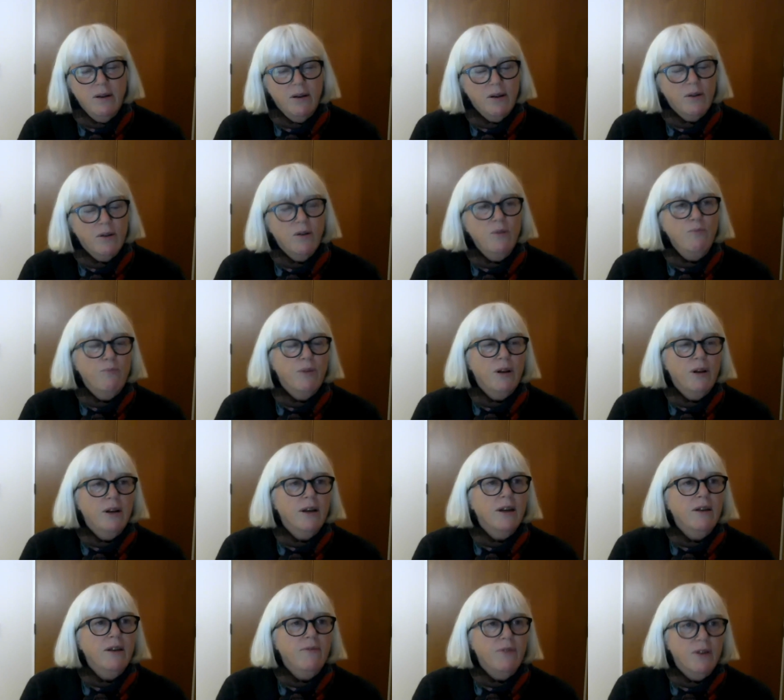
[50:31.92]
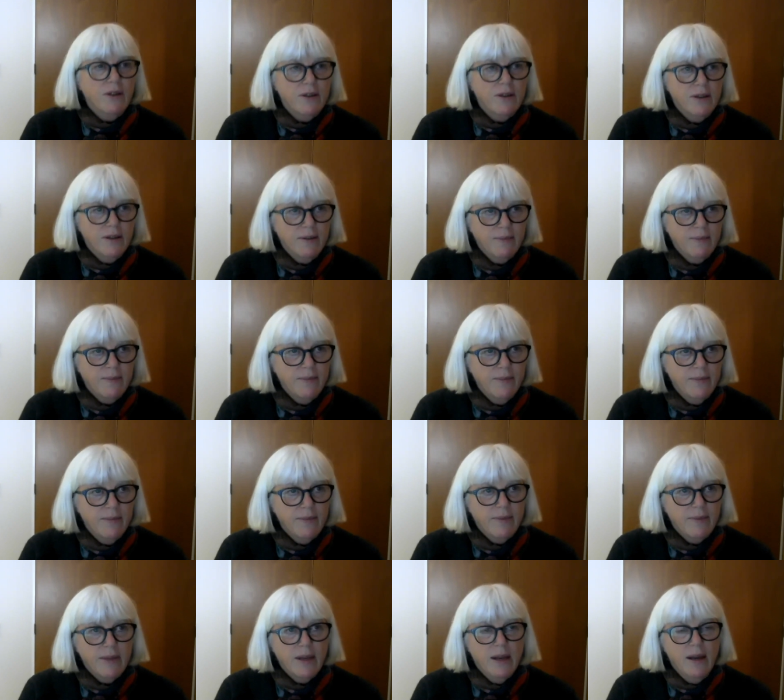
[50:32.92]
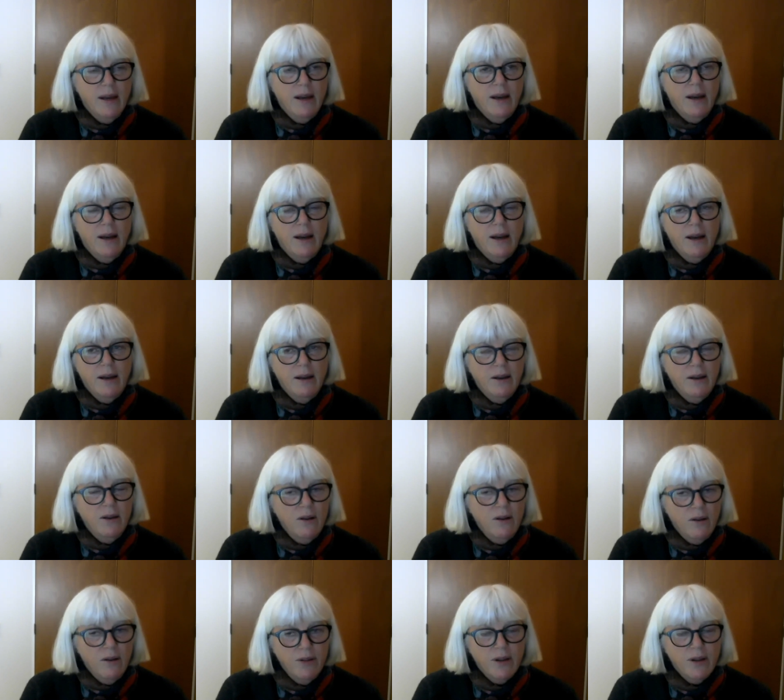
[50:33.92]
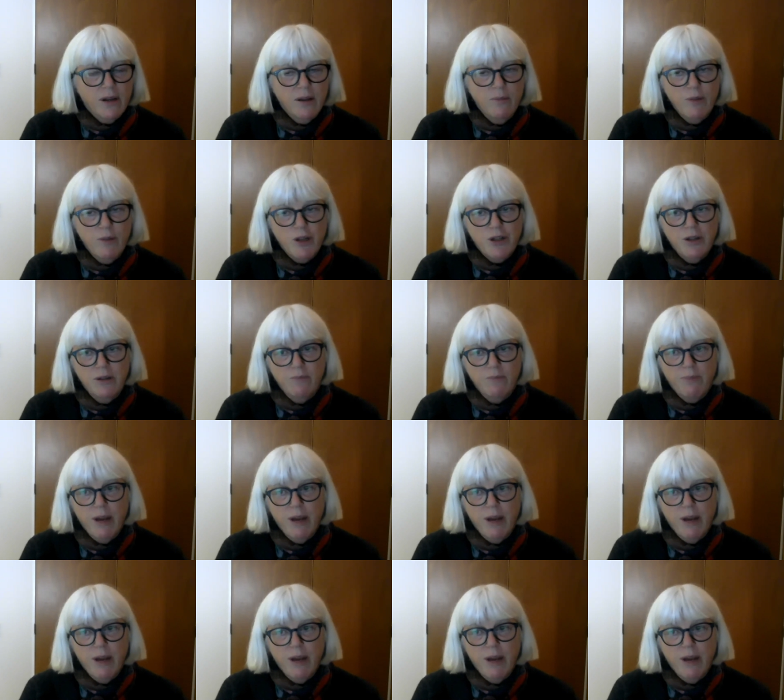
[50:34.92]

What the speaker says: couldn't believe it, on the commission